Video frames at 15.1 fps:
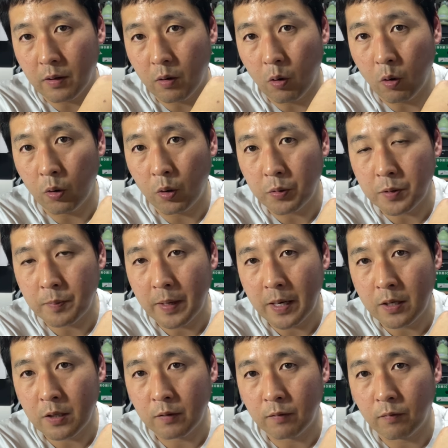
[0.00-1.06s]
hollow
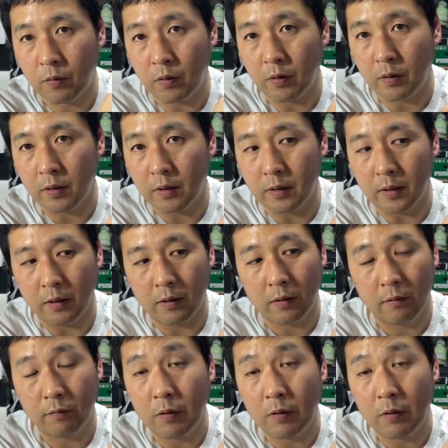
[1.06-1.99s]
space for the